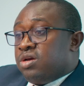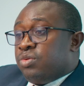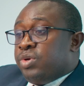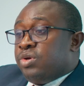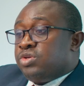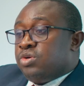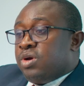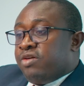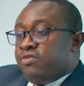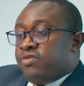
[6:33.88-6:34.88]
We also
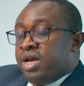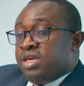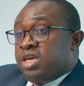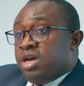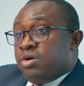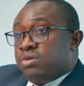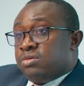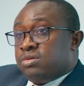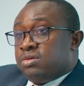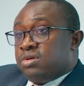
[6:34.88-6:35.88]
have ICAO,
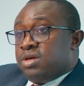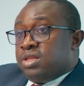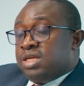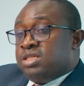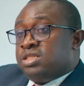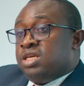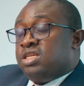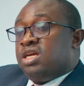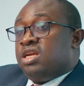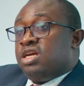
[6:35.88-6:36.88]
that is the
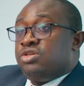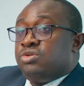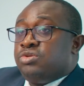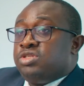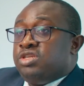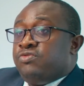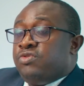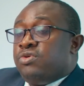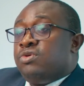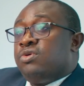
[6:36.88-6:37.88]
International
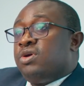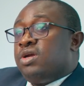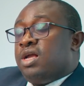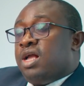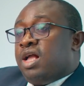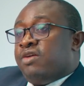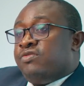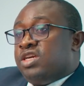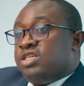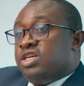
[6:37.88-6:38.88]
Civil
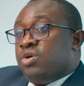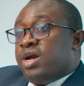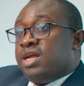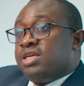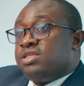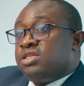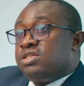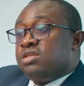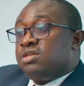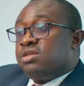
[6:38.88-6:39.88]
Aviation
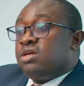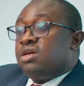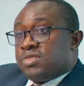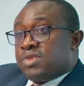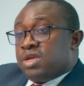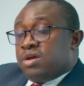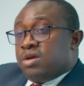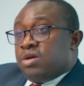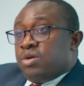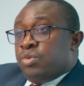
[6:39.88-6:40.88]
Organization.
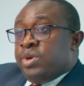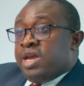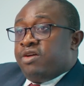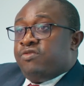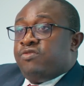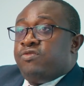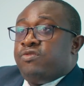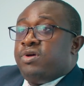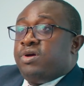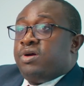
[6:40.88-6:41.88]
We have
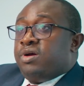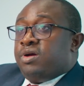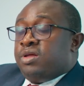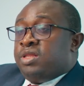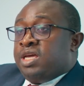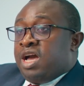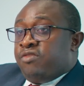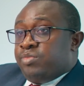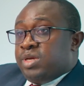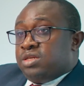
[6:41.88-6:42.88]
the
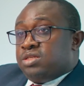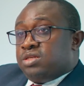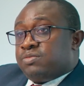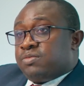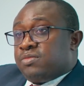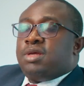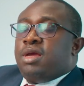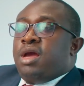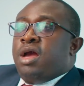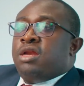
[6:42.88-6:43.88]
government,
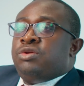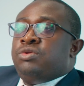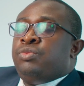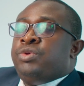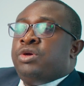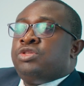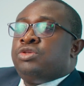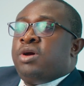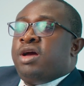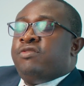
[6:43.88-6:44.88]
and we also
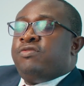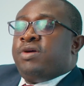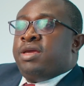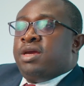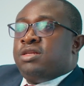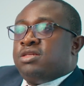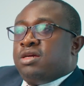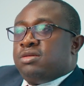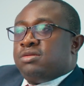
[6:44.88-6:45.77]
have IATA.